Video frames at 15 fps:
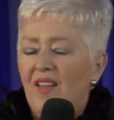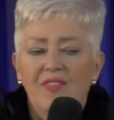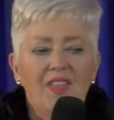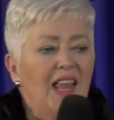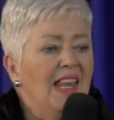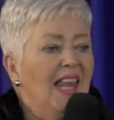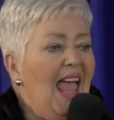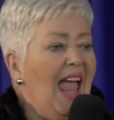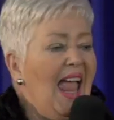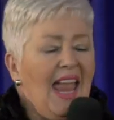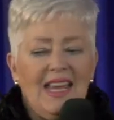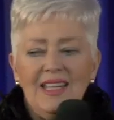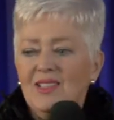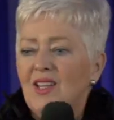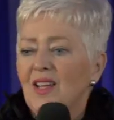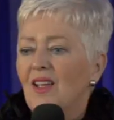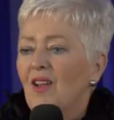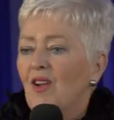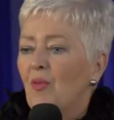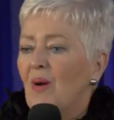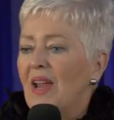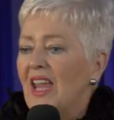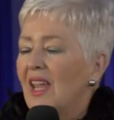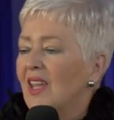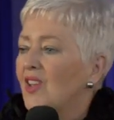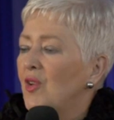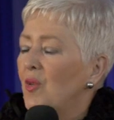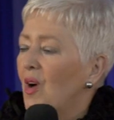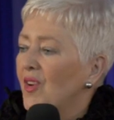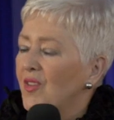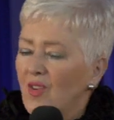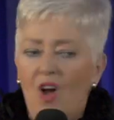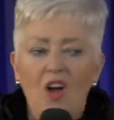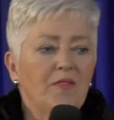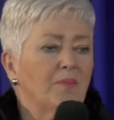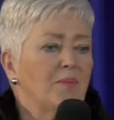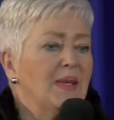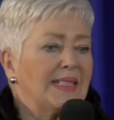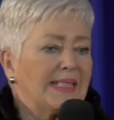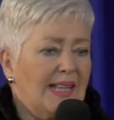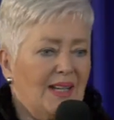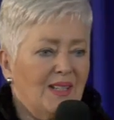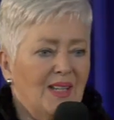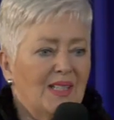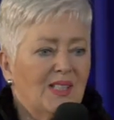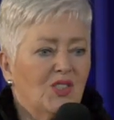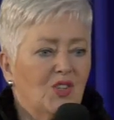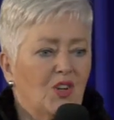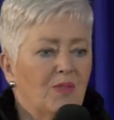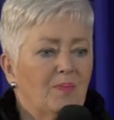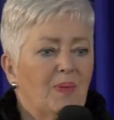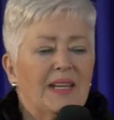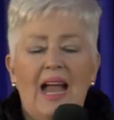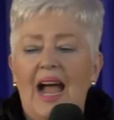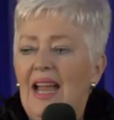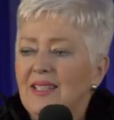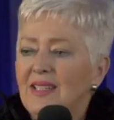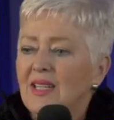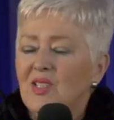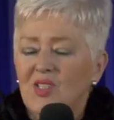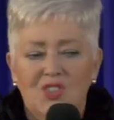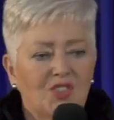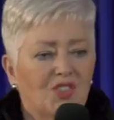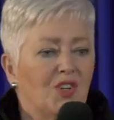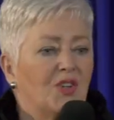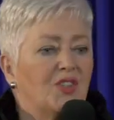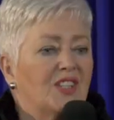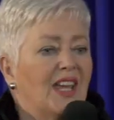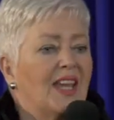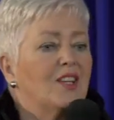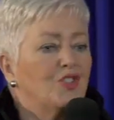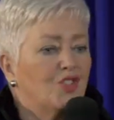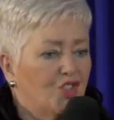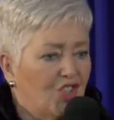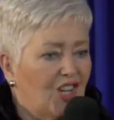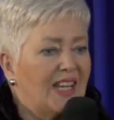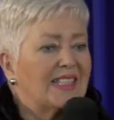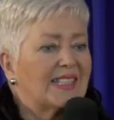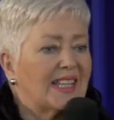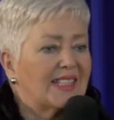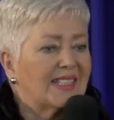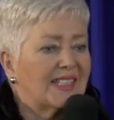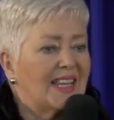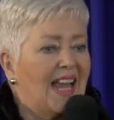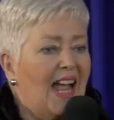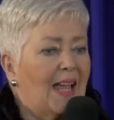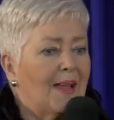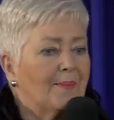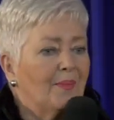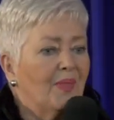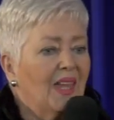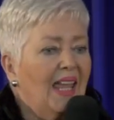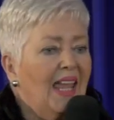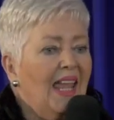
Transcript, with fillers: the land where you are not misunderstood, but understood in Jesus' name.